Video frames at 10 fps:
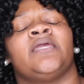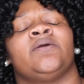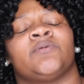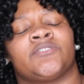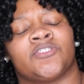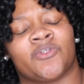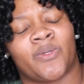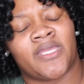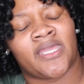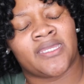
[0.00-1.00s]
It was the
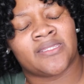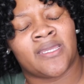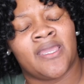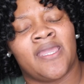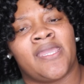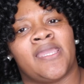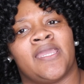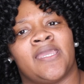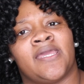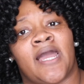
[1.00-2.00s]
28th
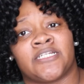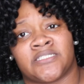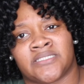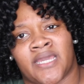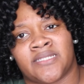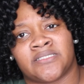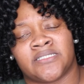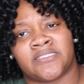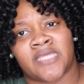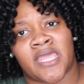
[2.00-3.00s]
and I just got it
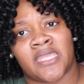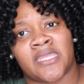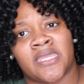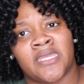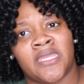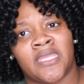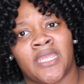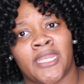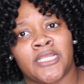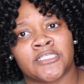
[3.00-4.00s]
today
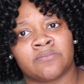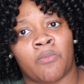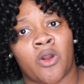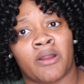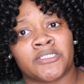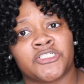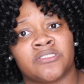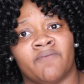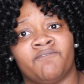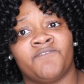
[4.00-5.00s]
and it's March
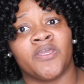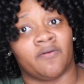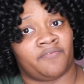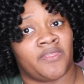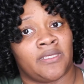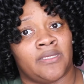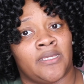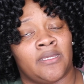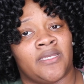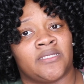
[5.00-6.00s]
the 5th.
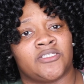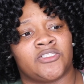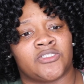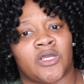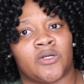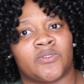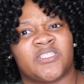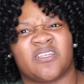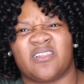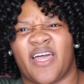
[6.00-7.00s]
So it
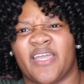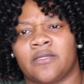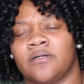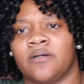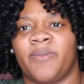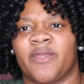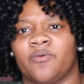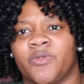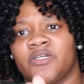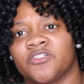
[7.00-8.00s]
took like about a
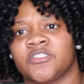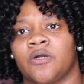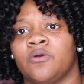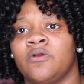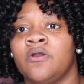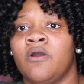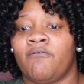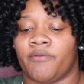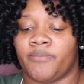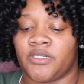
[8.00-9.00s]
week or so
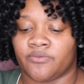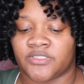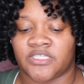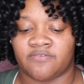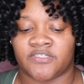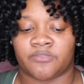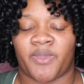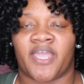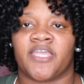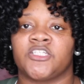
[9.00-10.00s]
for me to receive this
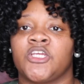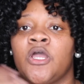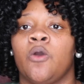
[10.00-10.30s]
package,